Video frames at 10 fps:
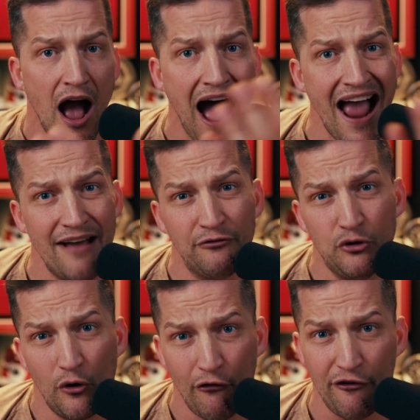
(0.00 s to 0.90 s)
I have
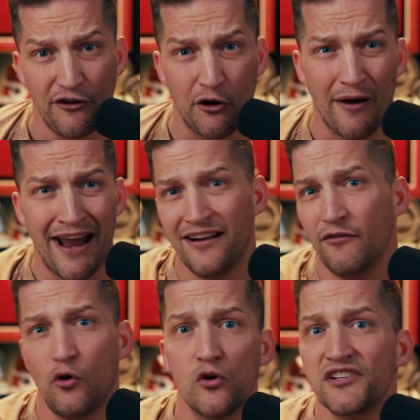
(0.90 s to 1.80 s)
250 grand.
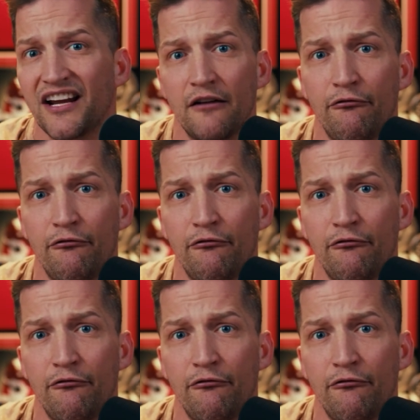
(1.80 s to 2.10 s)
Of course, I can